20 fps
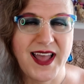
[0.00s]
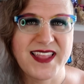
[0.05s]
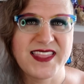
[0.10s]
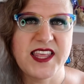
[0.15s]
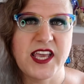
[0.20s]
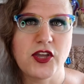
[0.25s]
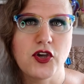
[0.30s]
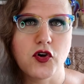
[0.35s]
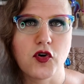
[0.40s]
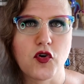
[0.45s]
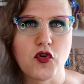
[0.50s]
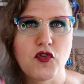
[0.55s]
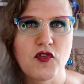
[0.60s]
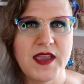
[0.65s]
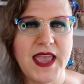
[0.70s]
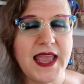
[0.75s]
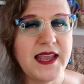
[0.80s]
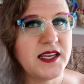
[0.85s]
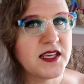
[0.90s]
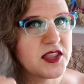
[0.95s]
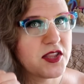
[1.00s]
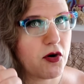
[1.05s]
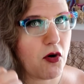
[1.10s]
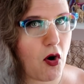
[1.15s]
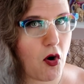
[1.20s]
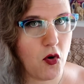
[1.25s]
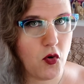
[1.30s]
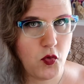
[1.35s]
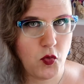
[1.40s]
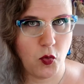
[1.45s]
They could create their
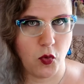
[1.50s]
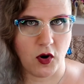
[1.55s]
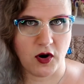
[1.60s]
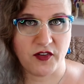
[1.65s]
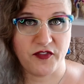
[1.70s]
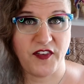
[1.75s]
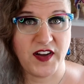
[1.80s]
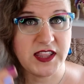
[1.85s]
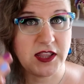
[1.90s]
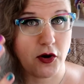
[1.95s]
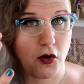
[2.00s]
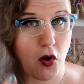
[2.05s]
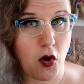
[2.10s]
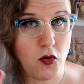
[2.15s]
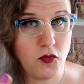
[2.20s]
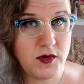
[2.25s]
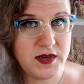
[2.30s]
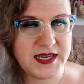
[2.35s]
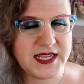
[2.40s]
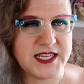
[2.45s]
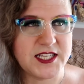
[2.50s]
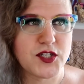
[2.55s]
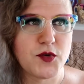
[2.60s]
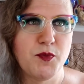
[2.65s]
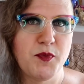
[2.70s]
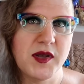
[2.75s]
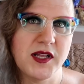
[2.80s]
own work, find their own niche,